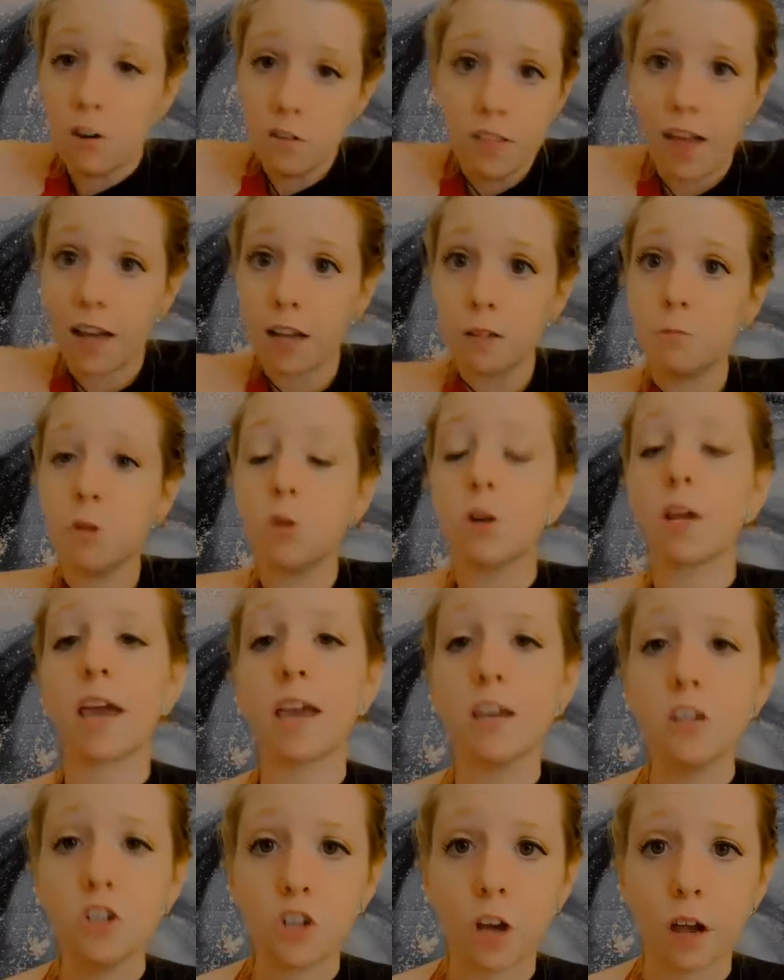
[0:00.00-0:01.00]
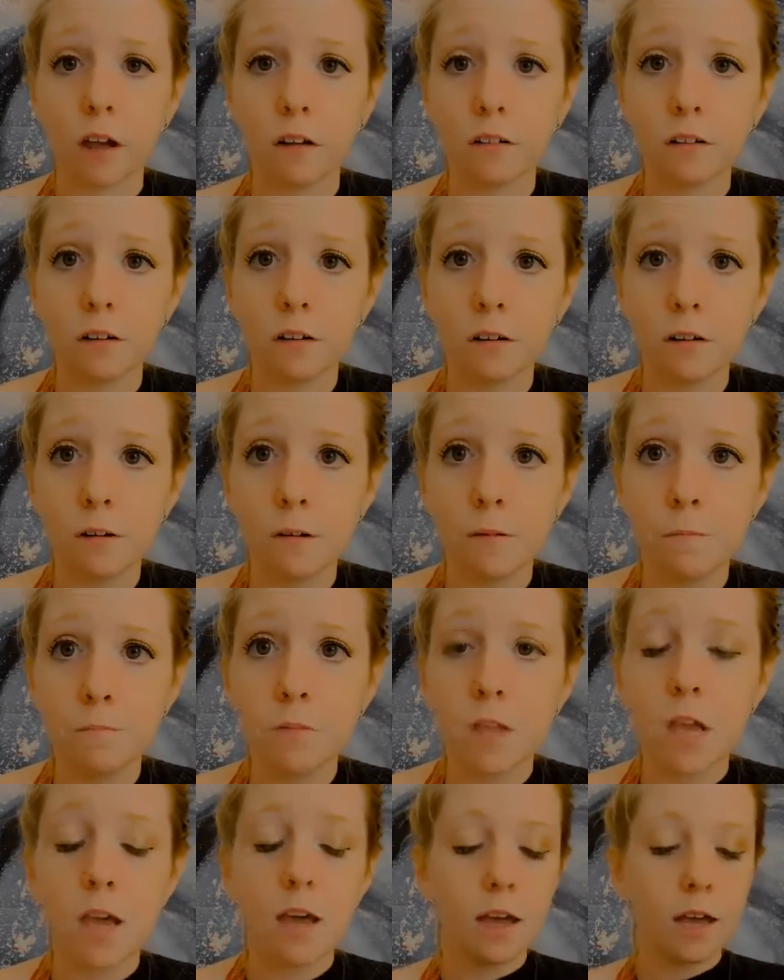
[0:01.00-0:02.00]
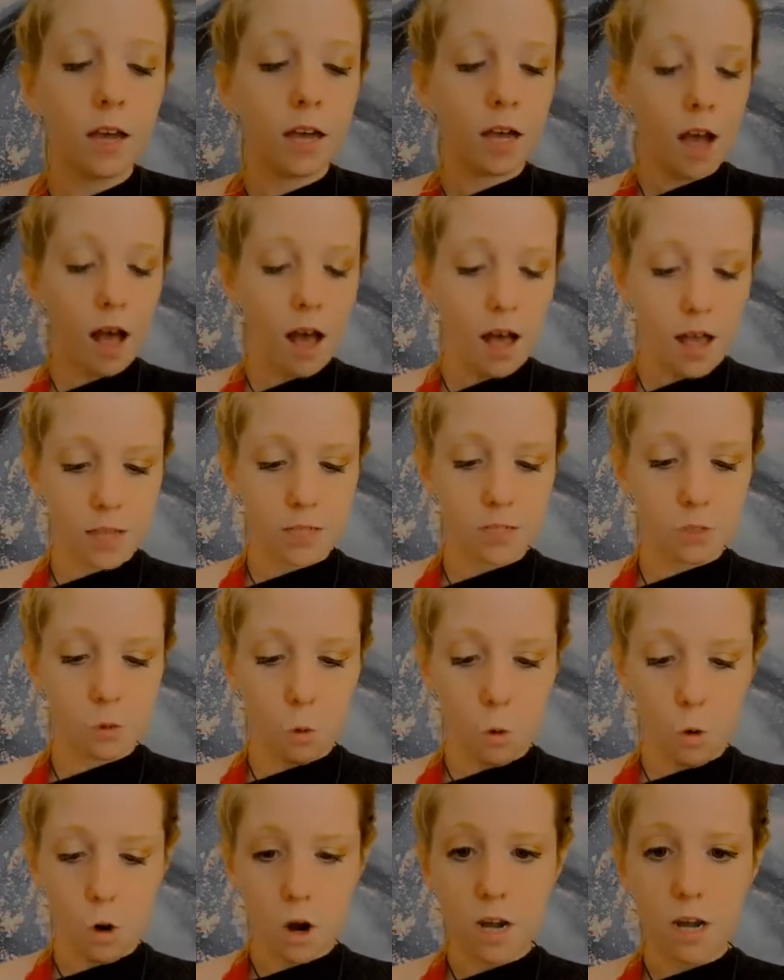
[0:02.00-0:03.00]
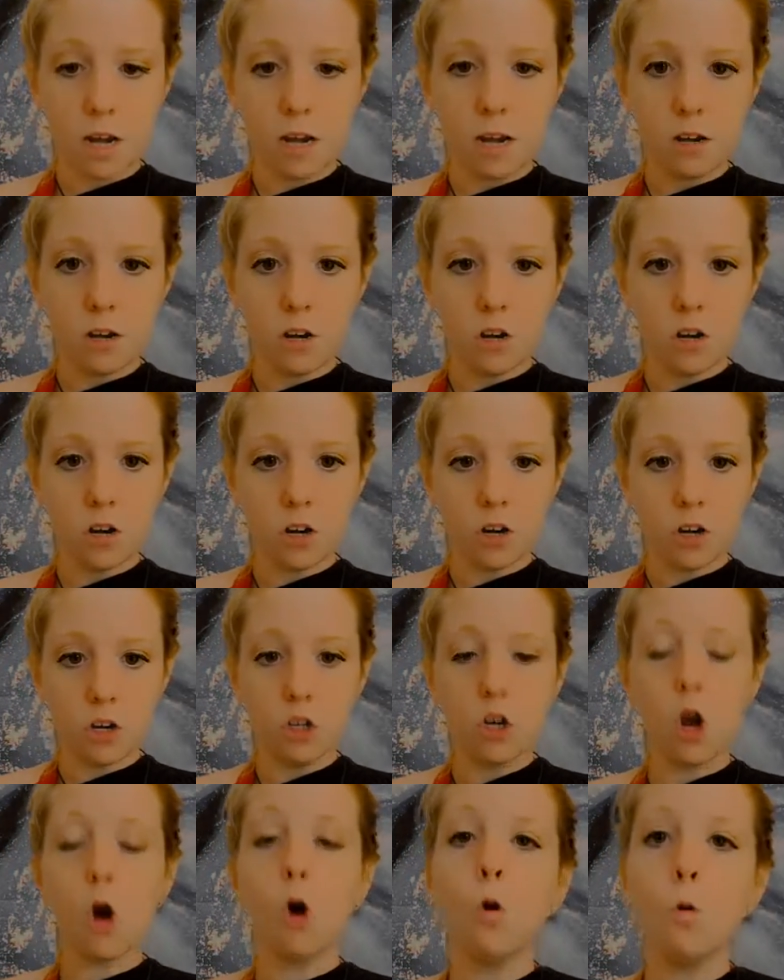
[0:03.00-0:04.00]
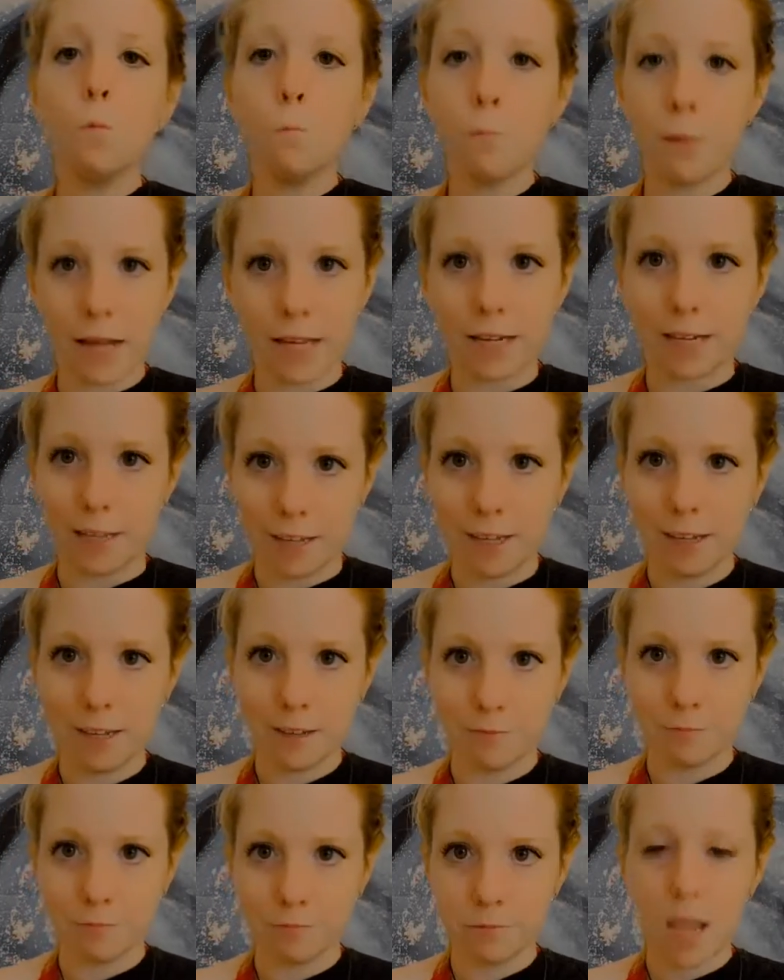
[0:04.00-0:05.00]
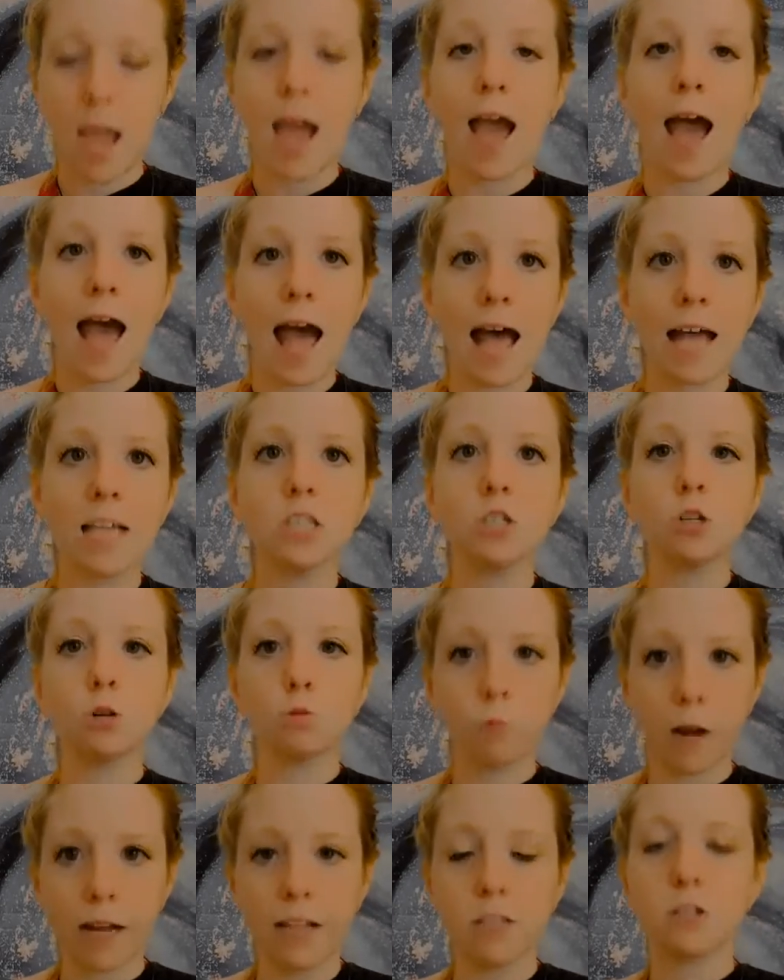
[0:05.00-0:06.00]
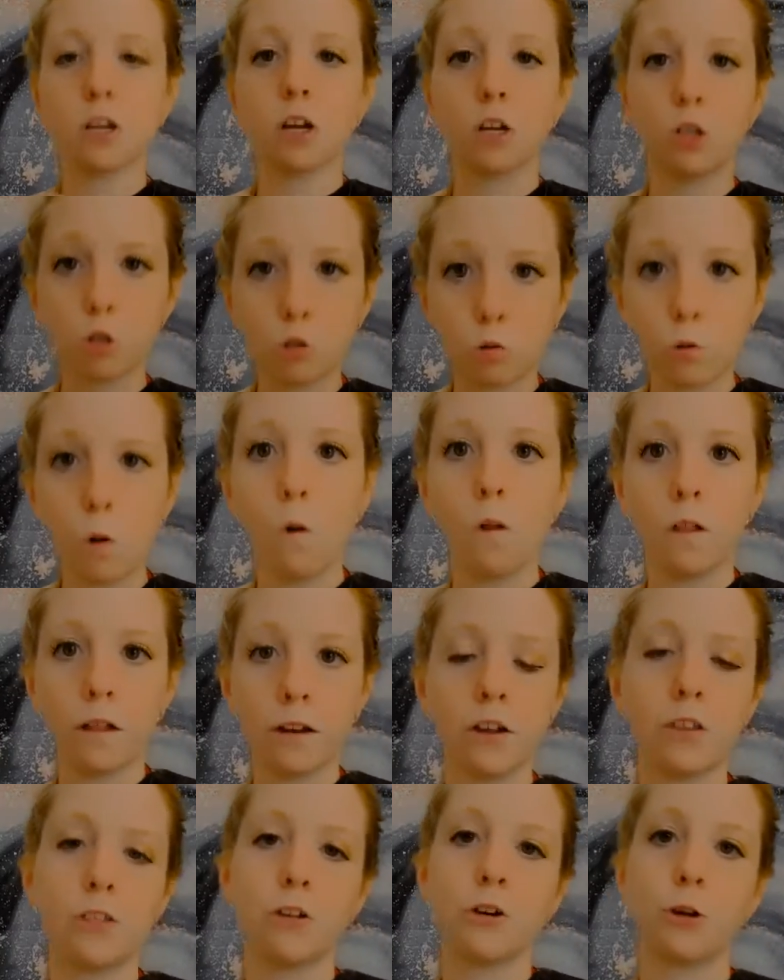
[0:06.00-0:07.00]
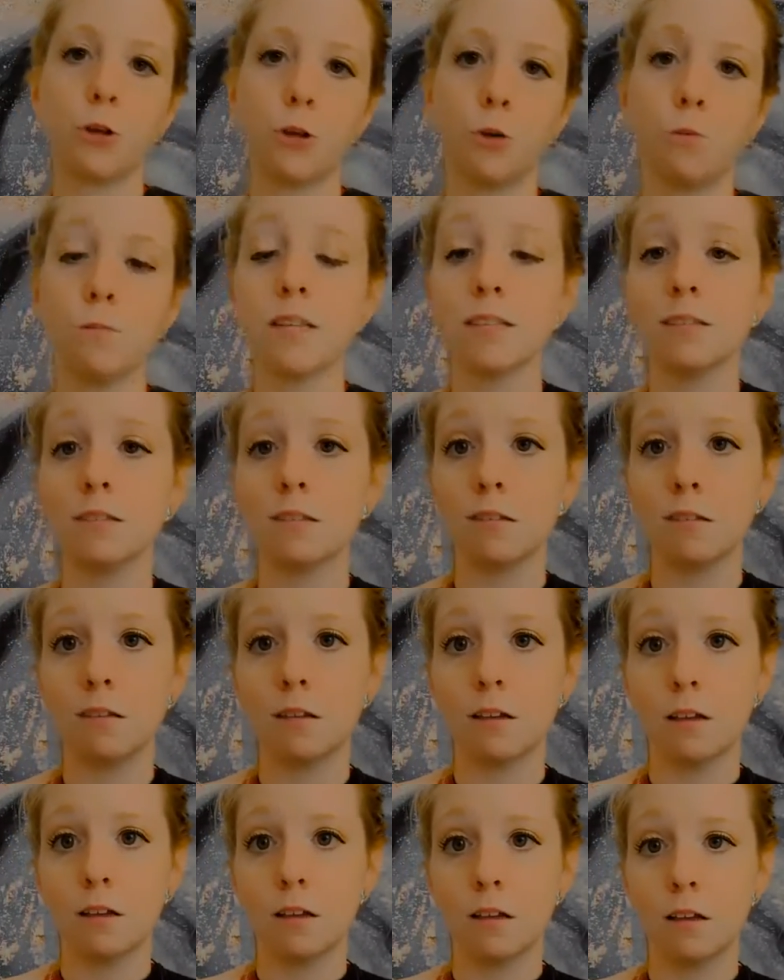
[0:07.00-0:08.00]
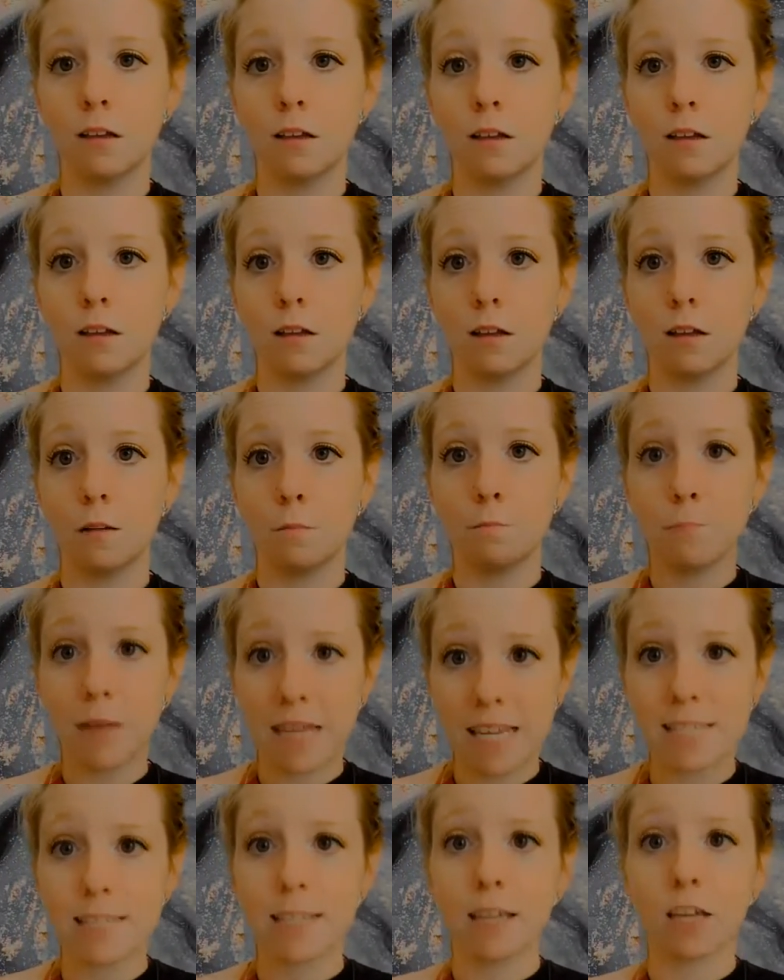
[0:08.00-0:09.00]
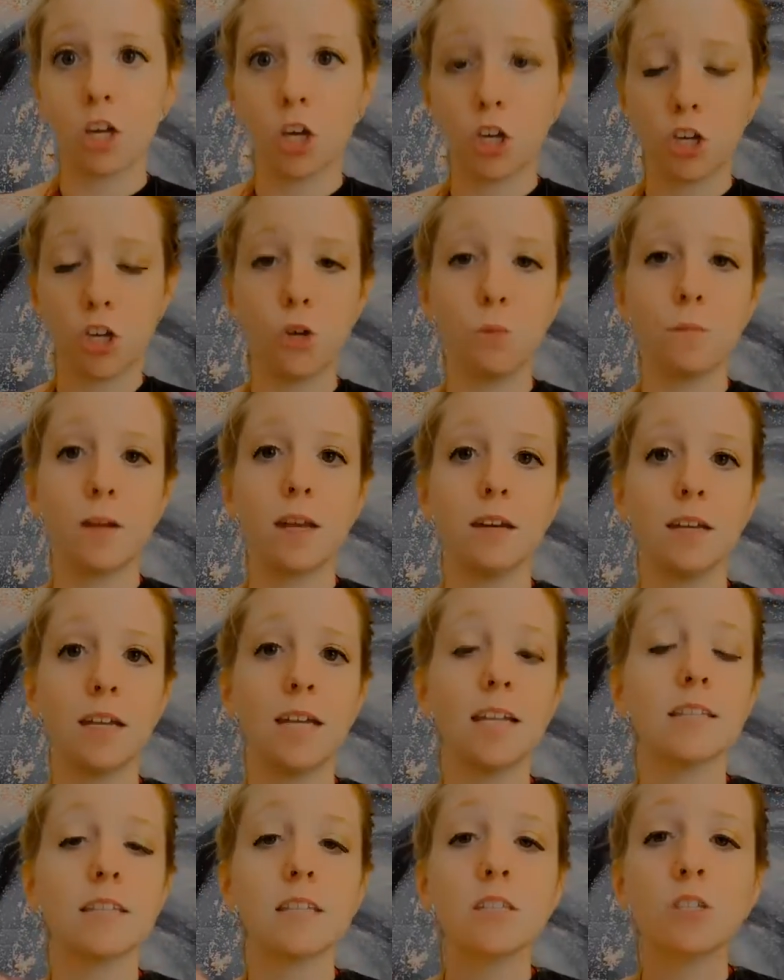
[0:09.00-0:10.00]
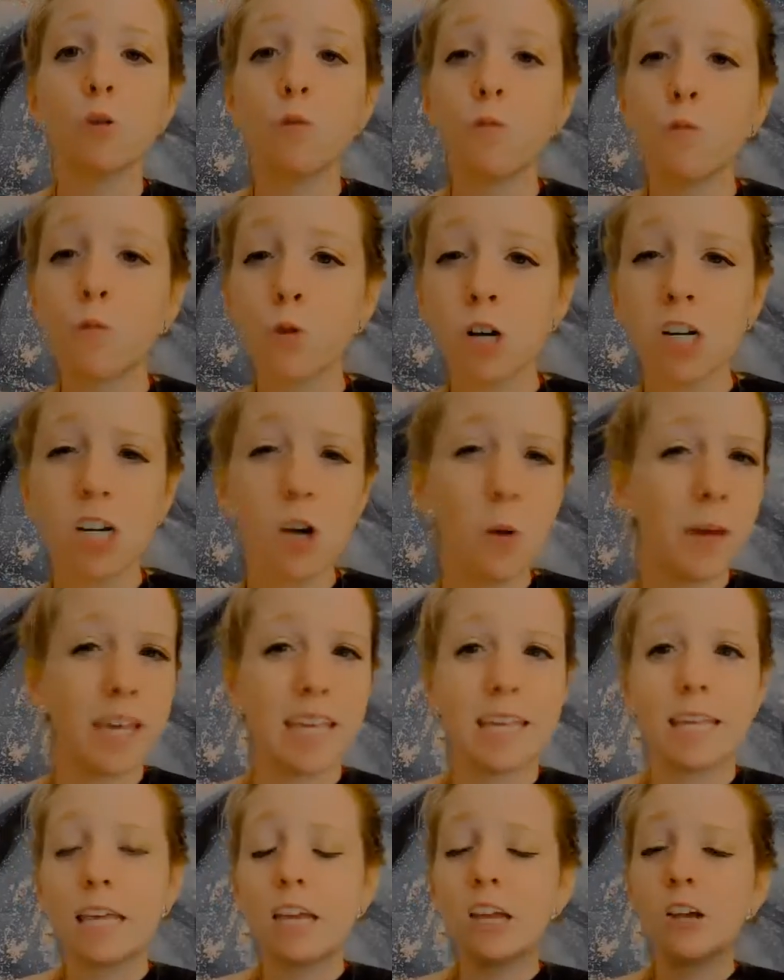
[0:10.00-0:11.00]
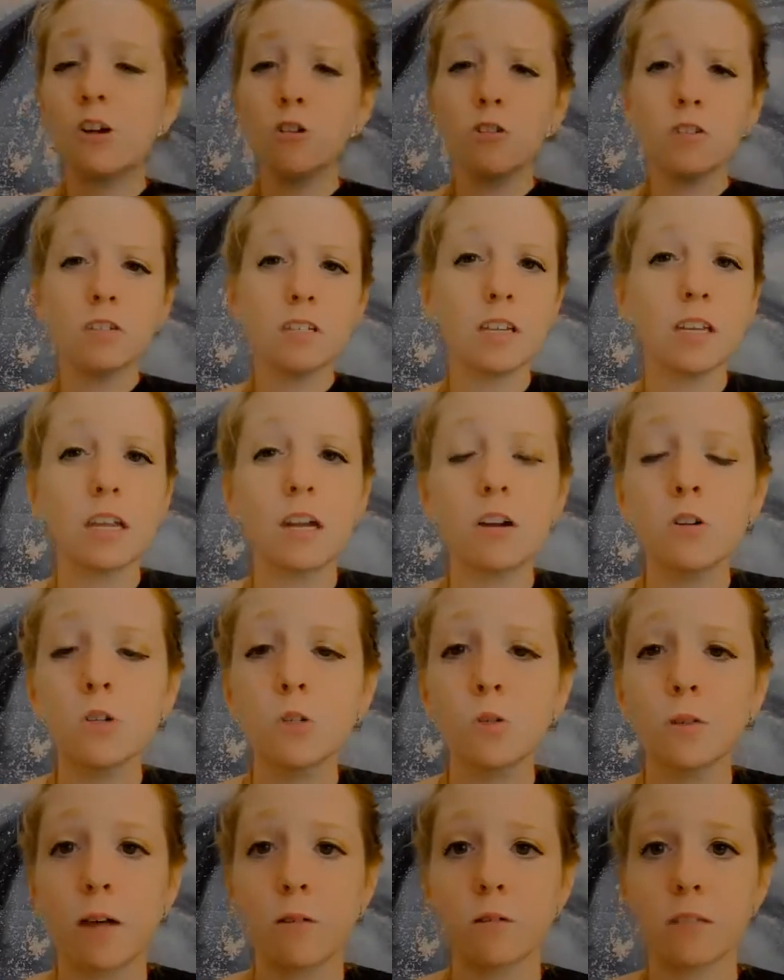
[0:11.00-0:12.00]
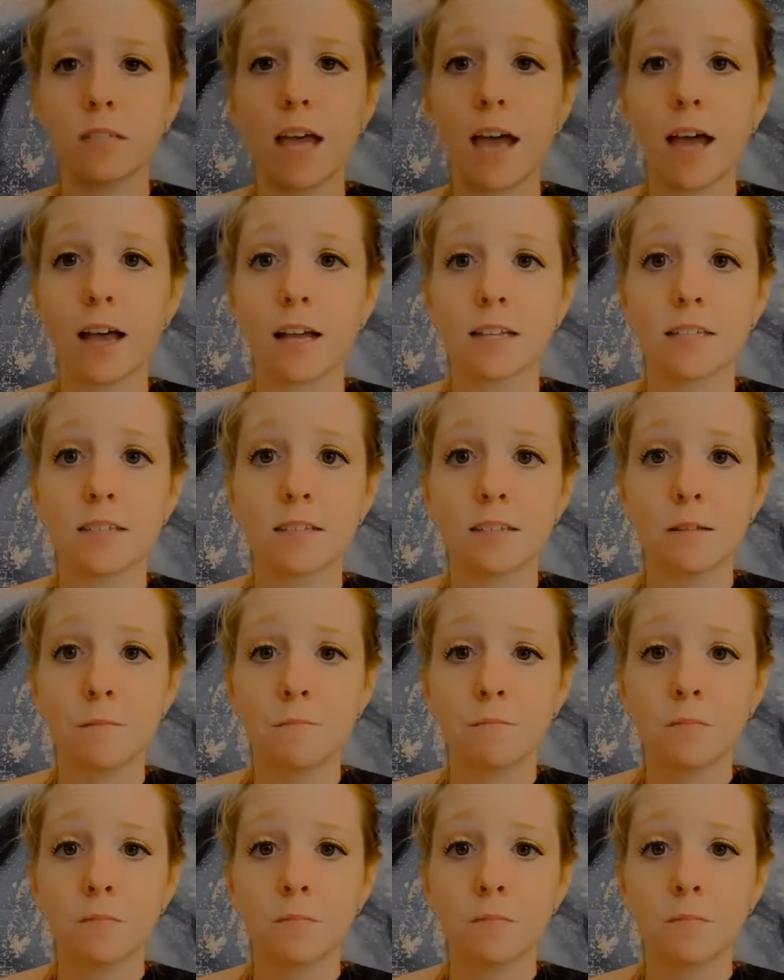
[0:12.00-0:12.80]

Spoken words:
of that communication. Because nobody has the right to control another human's basic human needs. And so if we're going years and years without sex,